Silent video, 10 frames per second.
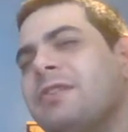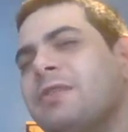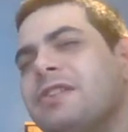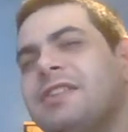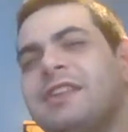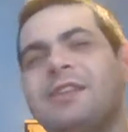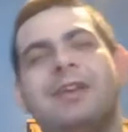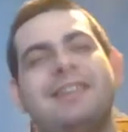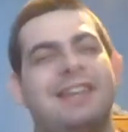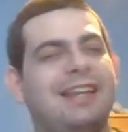you when you see
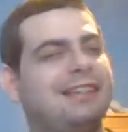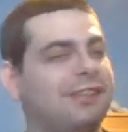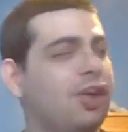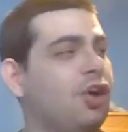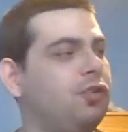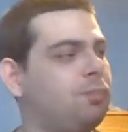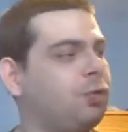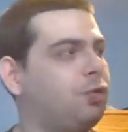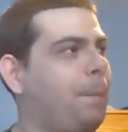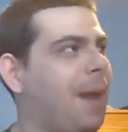when you say it like this,
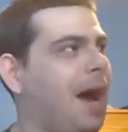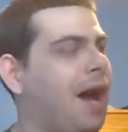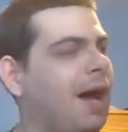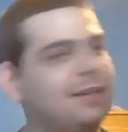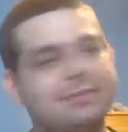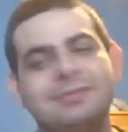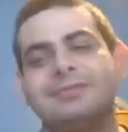Super Koopa.